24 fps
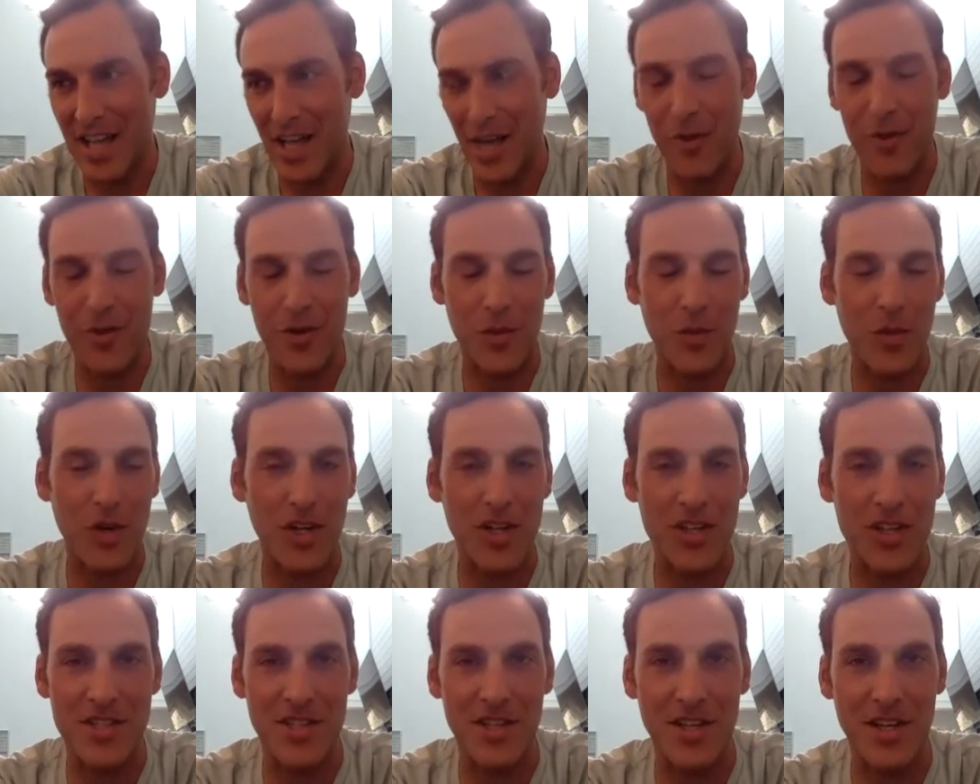health and
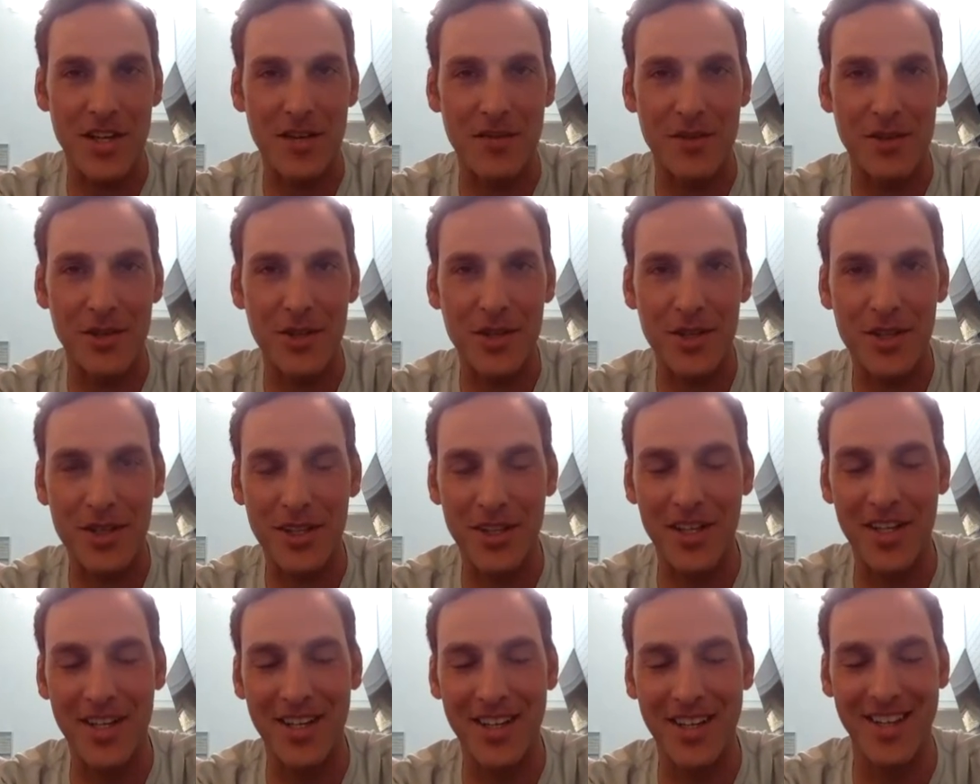wellness
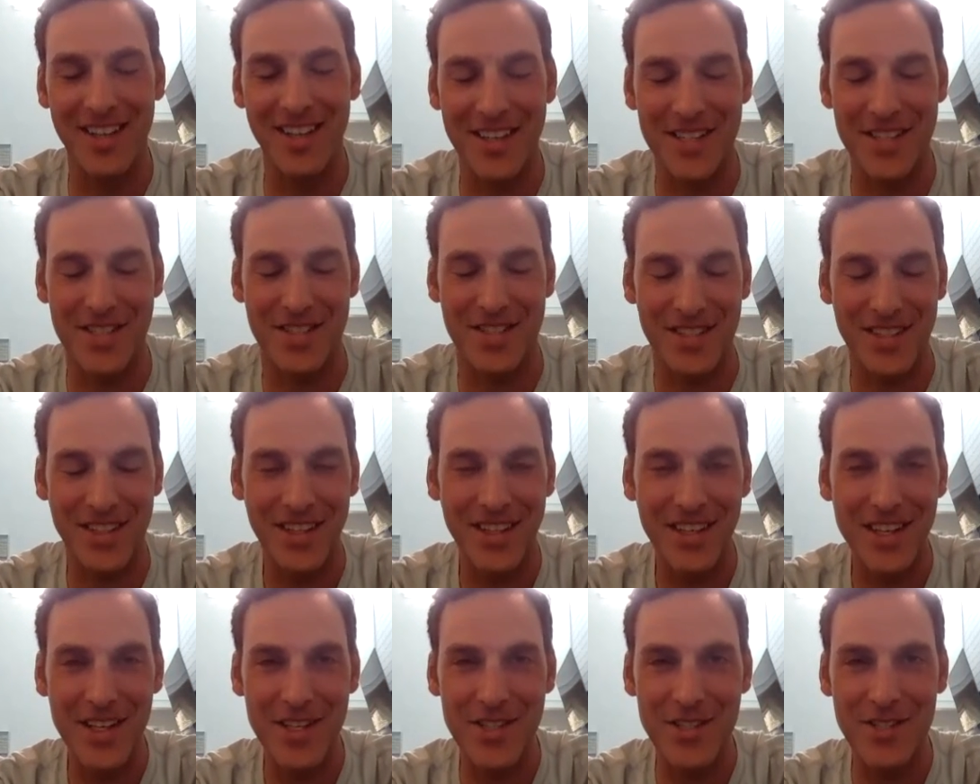lover
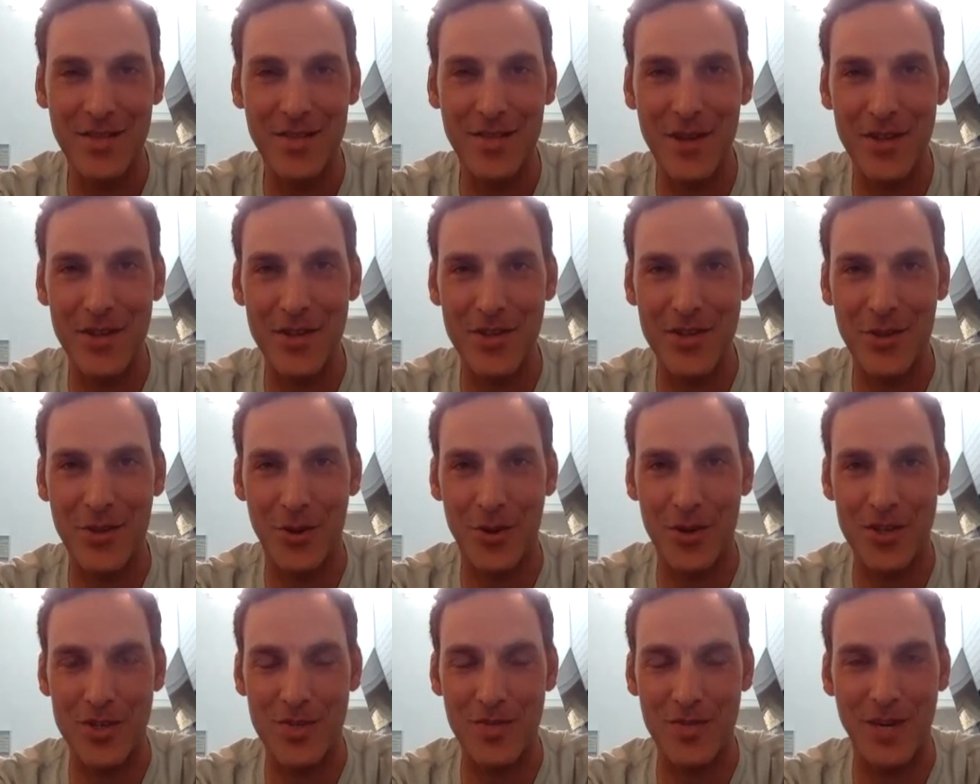is about the
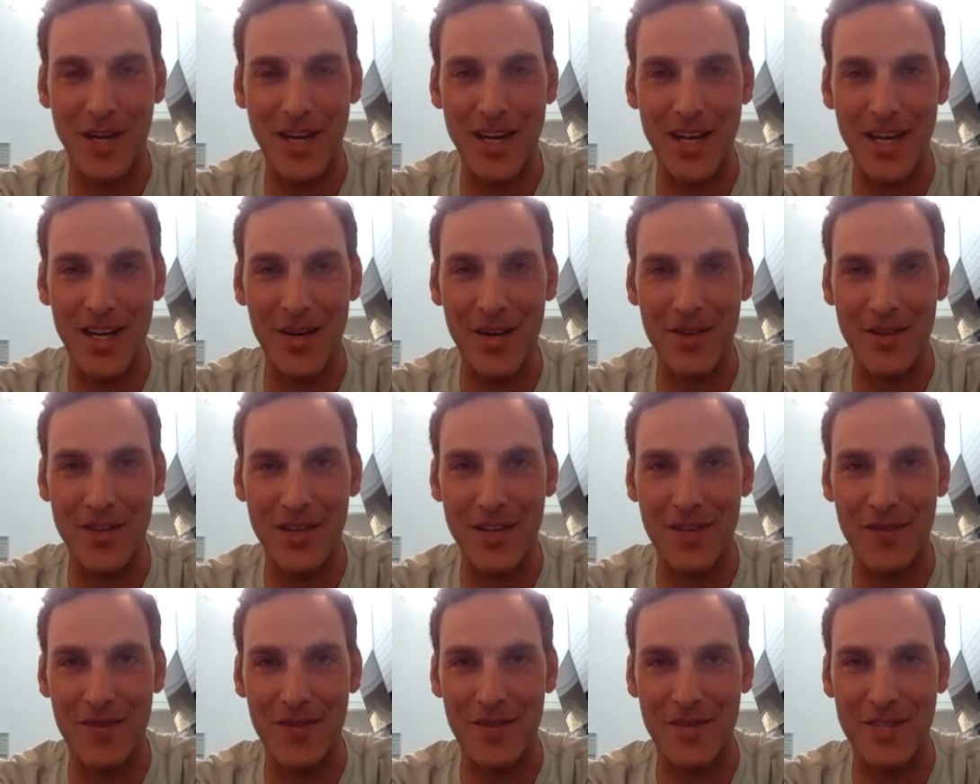shortest bio I've
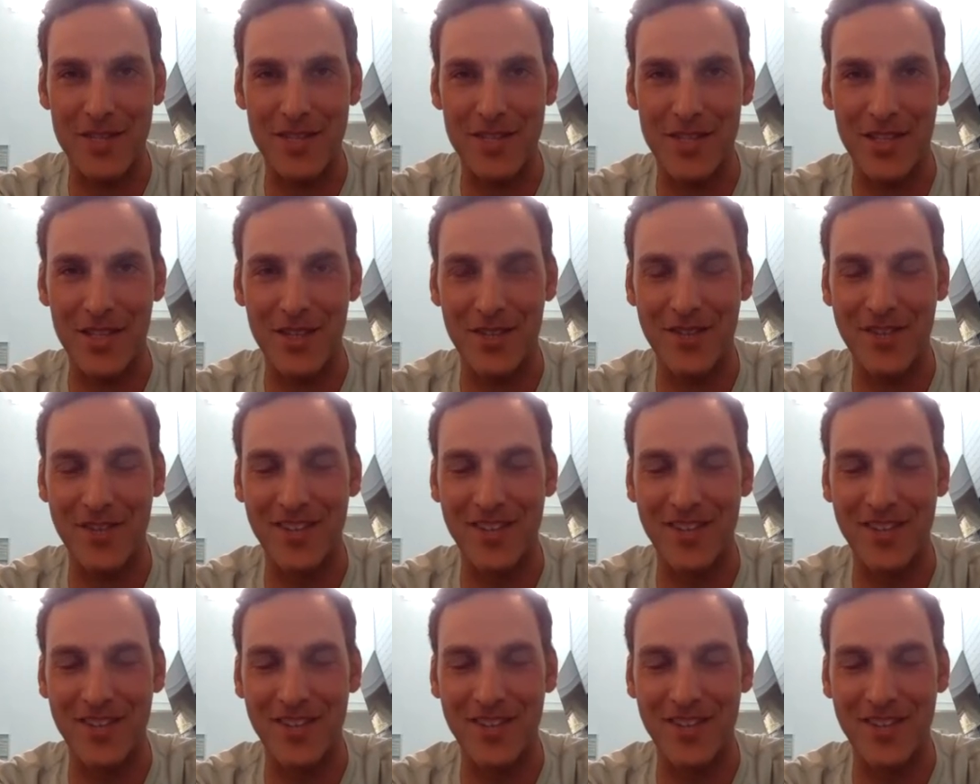got for myself.